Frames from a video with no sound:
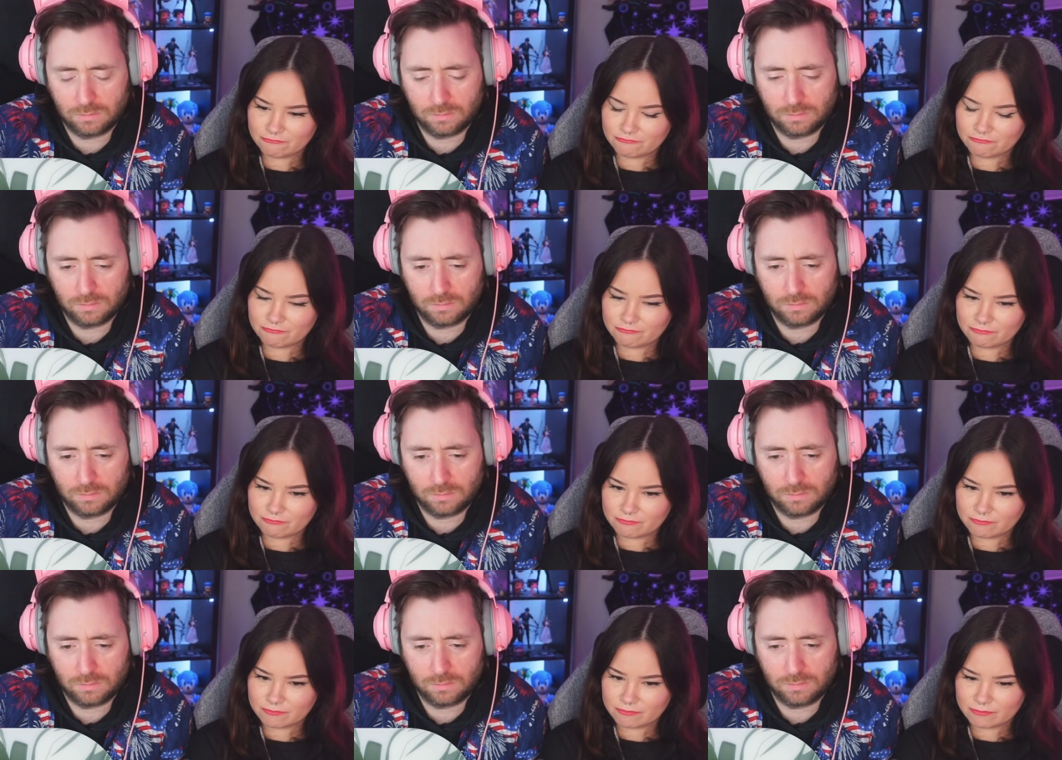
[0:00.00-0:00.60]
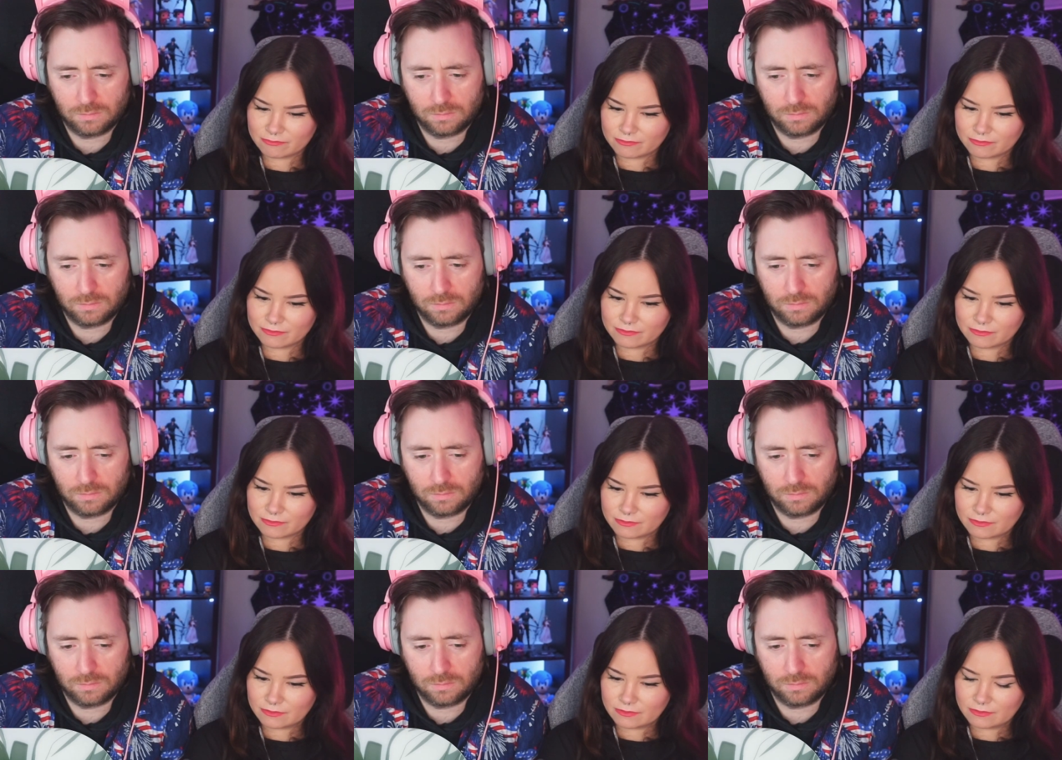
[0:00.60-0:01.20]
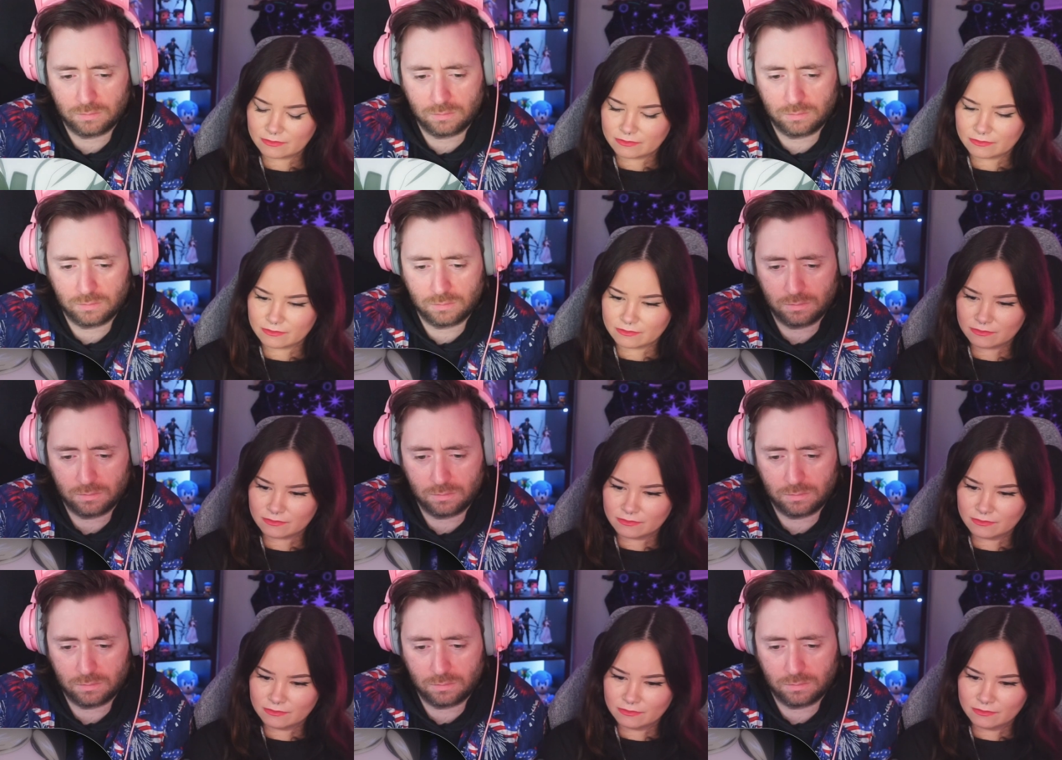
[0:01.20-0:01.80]

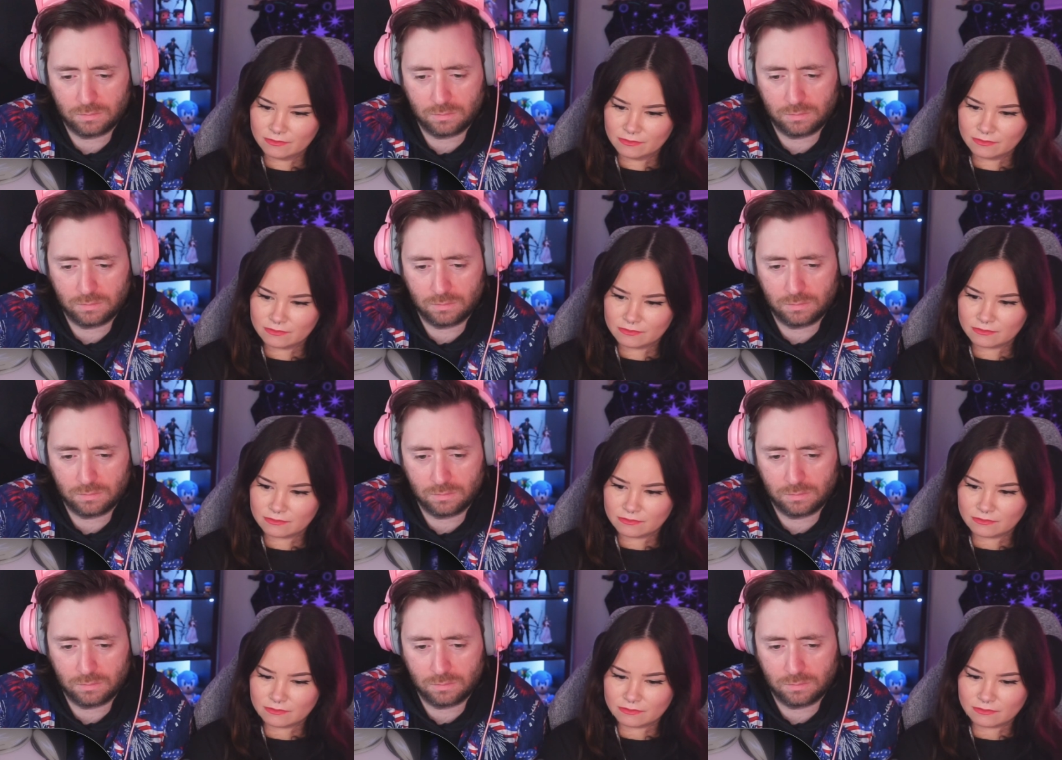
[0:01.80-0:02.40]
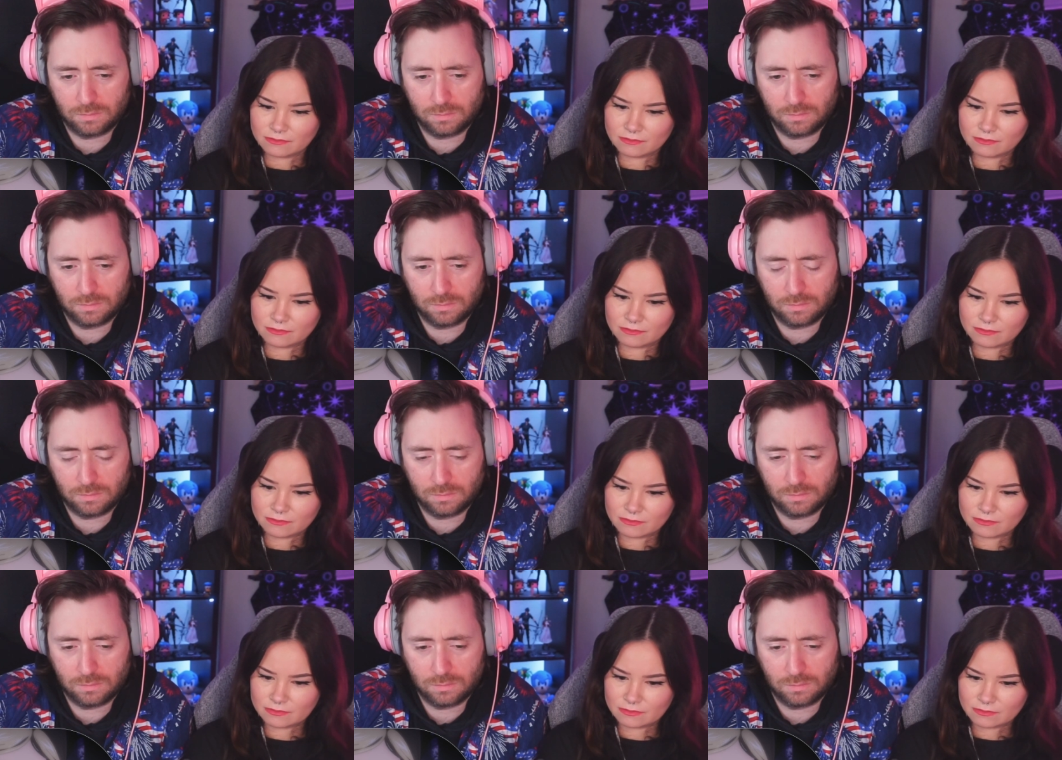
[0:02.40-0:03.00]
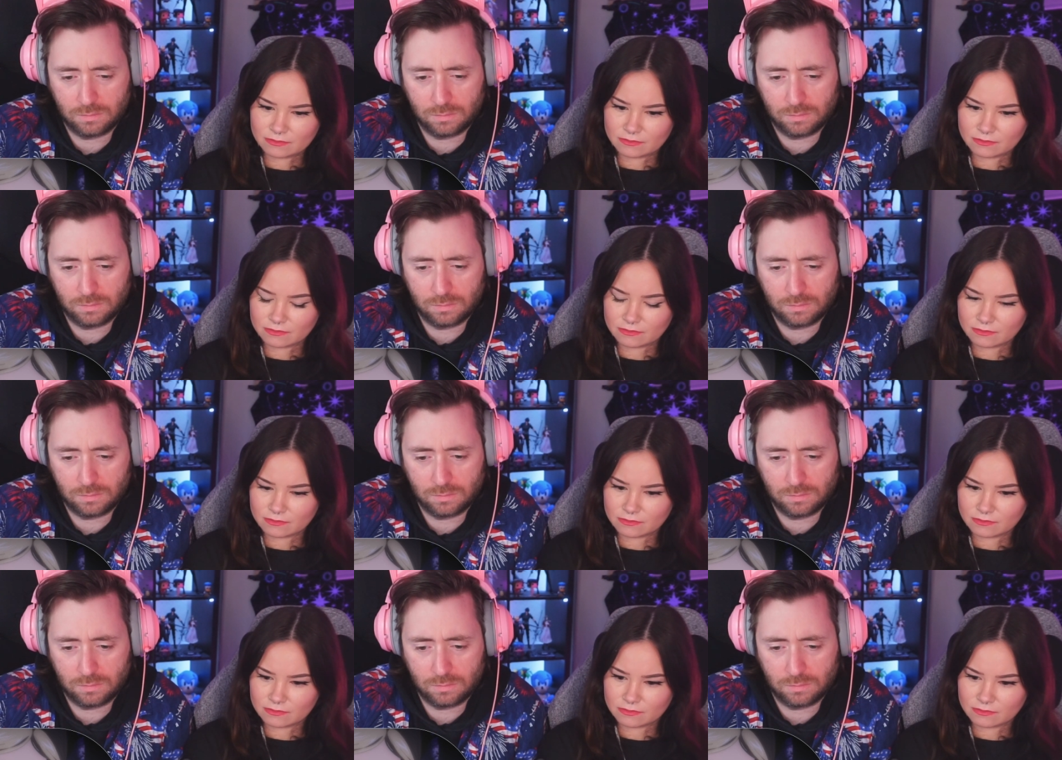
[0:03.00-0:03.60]

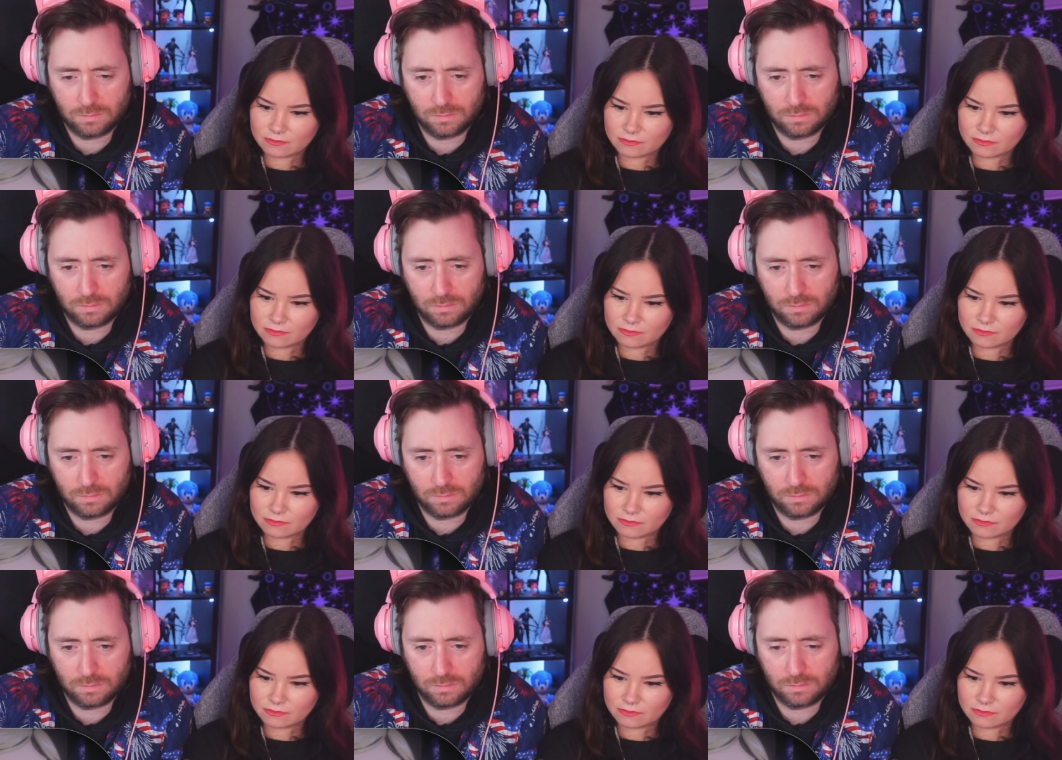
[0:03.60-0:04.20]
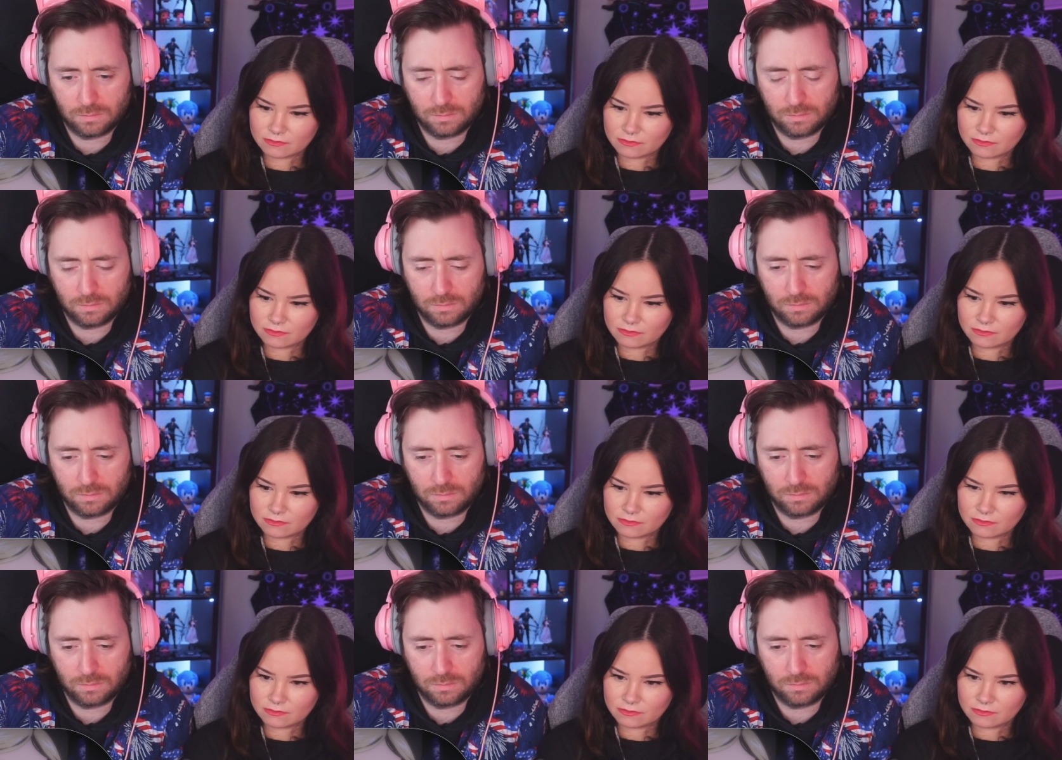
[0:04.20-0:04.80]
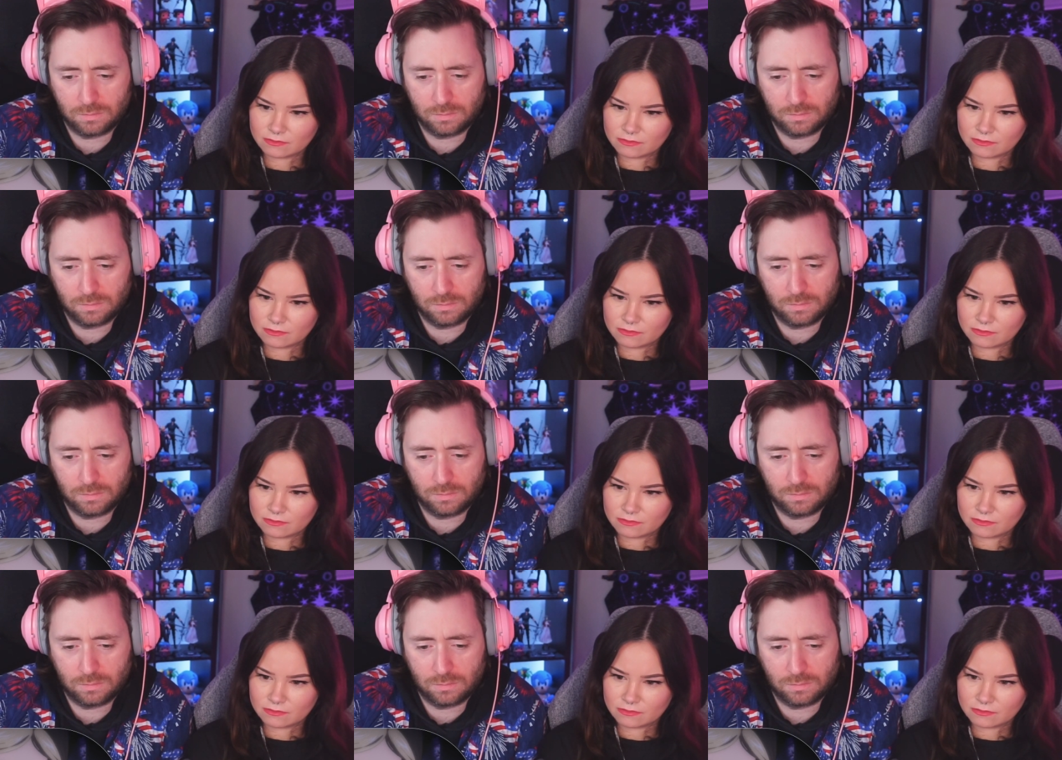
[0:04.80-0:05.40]

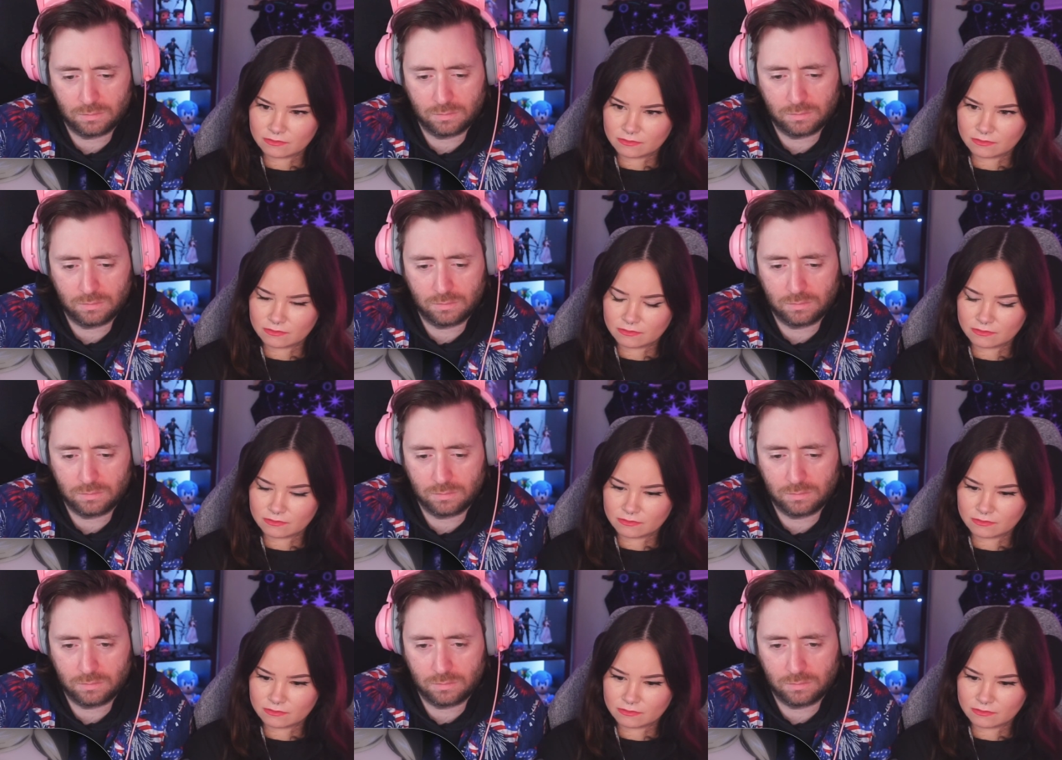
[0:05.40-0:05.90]
Nothing is said.